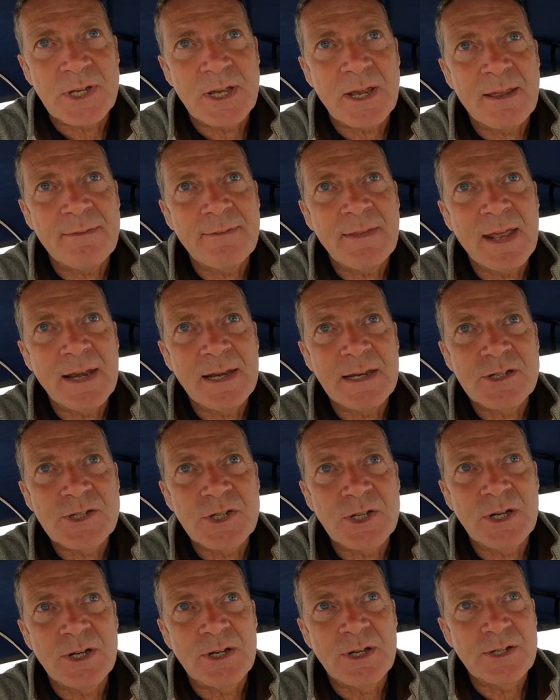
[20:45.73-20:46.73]
and then it
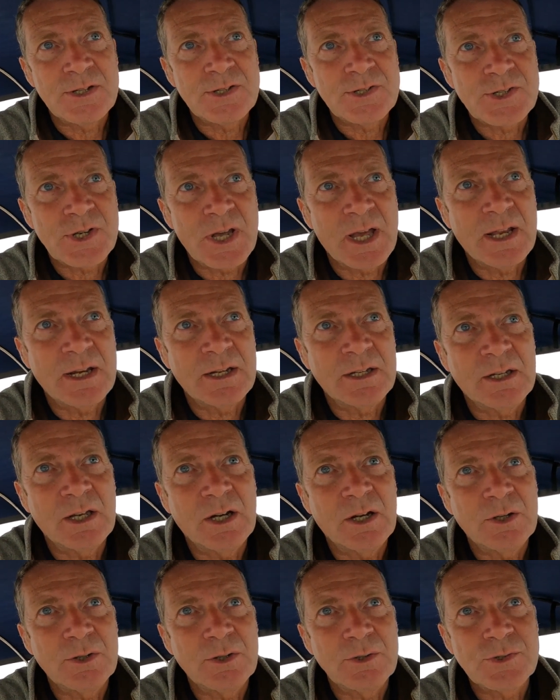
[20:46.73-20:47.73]
turns and
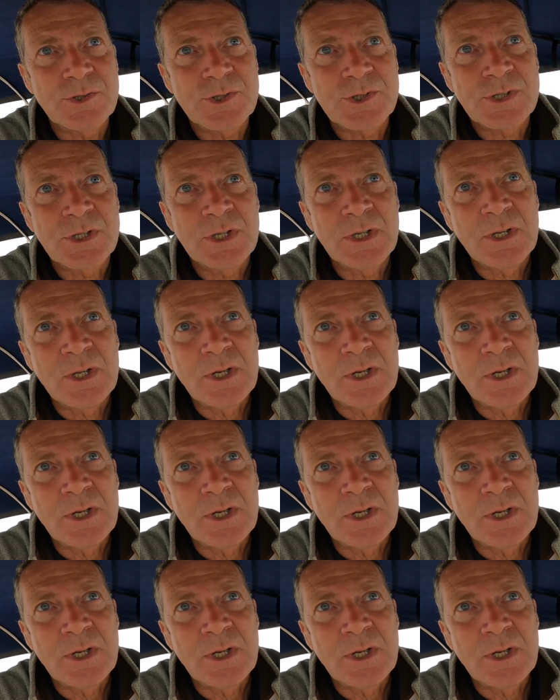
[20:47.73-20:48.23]
goes